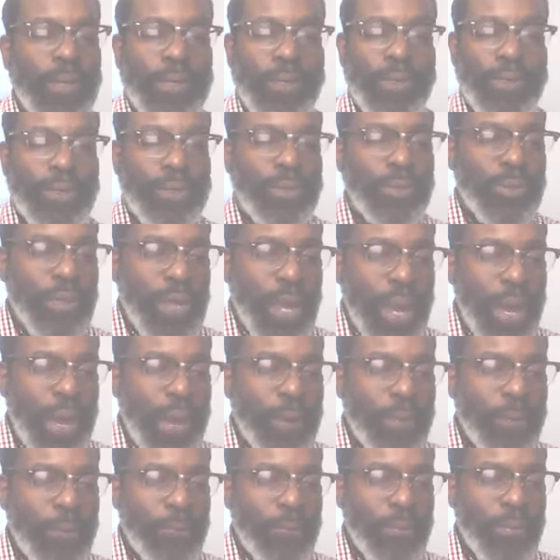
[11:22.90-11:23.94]
Do not
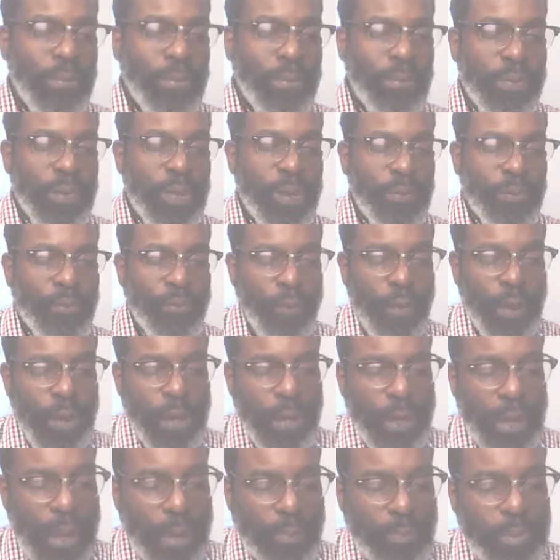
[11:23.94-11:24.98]
be afraid.
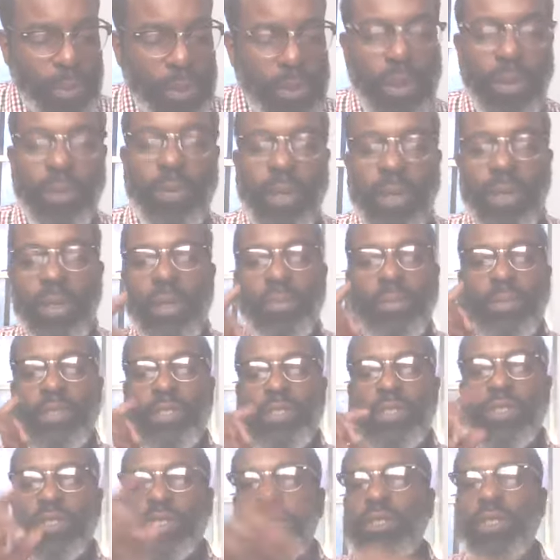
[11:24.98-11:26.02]
I'm, you know what? Let me
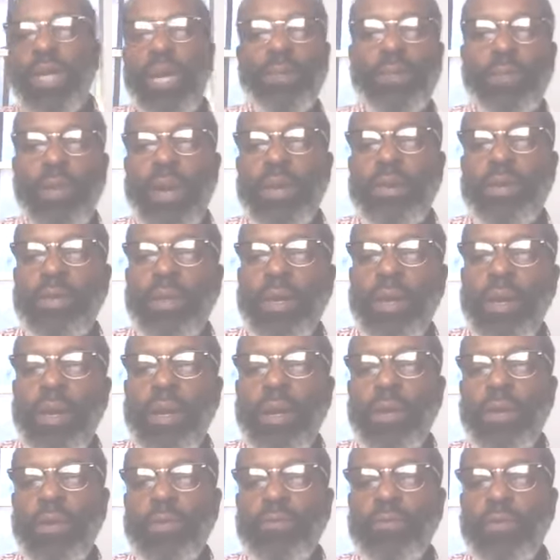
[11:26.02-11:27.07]
just stop right there
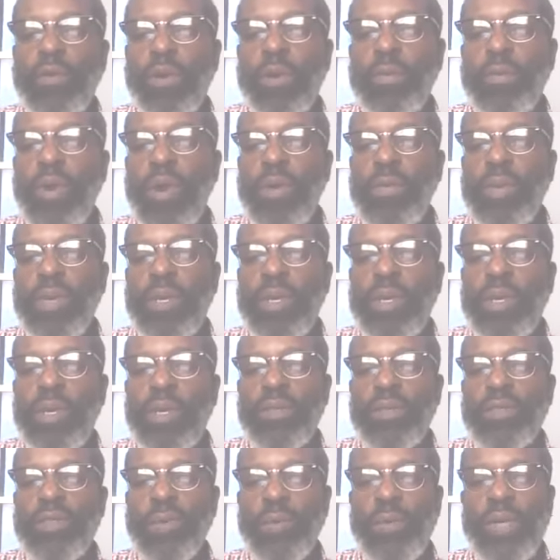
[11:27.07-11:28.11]
for a moment
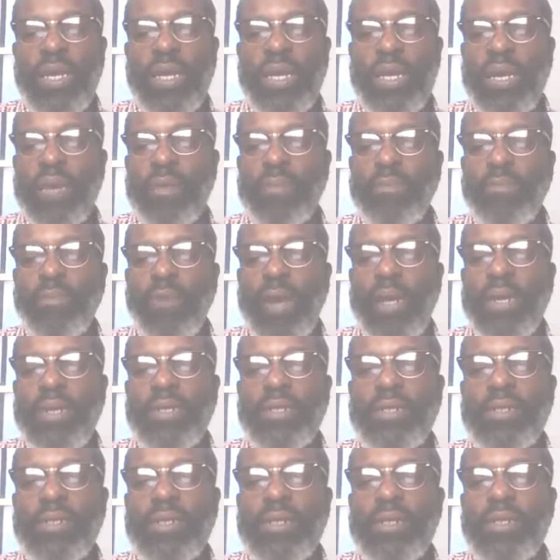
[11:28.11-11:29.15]
so we can get right
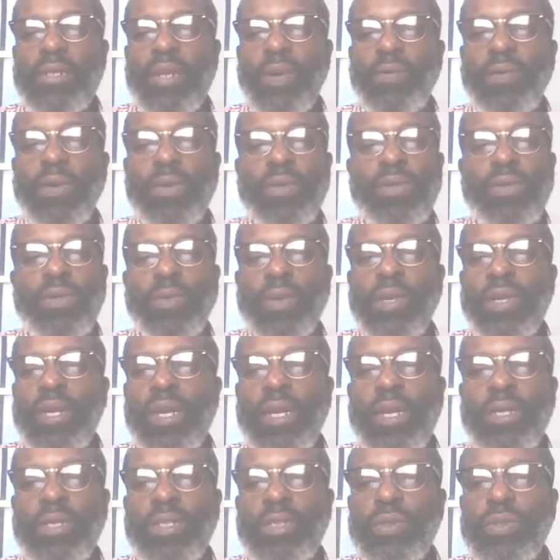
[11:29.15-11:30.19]
into this. I really do want to get
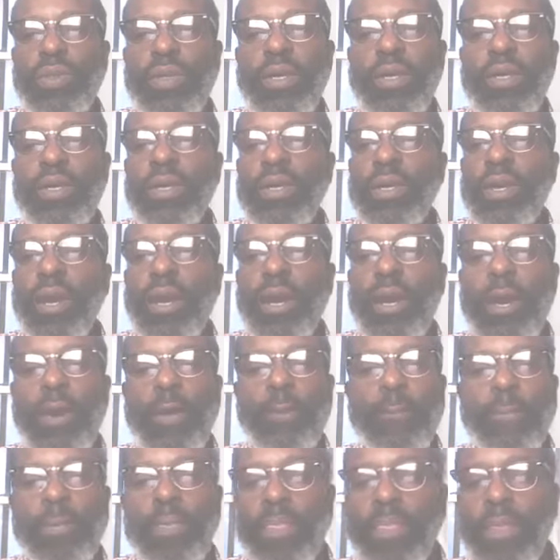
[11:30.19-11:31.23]
into it. Uh,
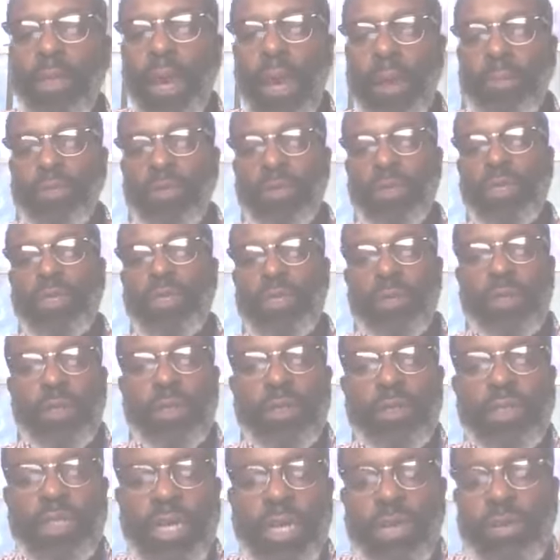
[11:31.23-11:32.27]
I'm going to
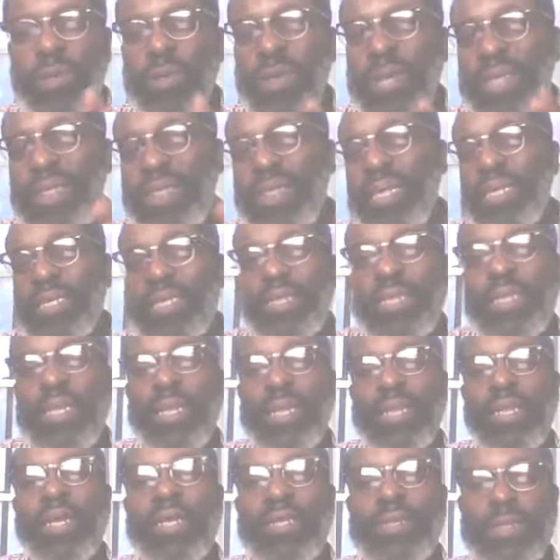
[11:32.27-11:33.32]
tell you that this
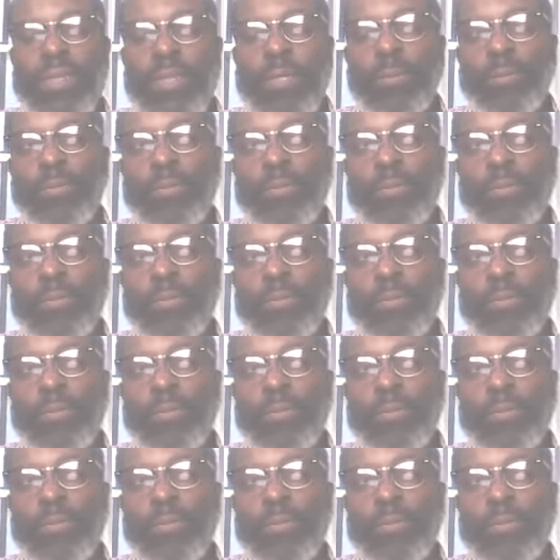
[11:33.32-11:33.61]
lesson